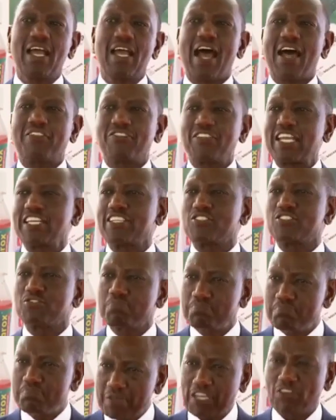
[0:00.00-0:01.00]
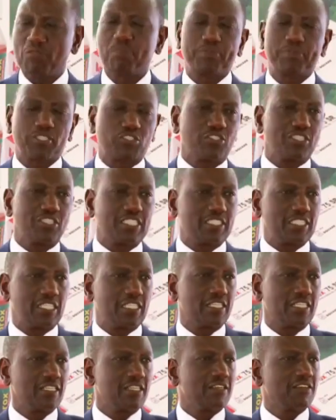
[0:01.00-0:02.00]
and there is big opportunity
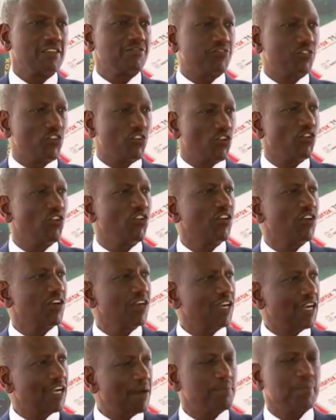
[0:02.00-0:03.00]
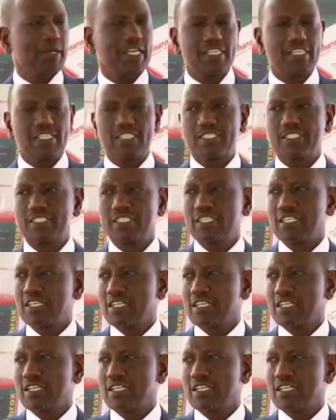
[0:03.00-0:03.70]
for companies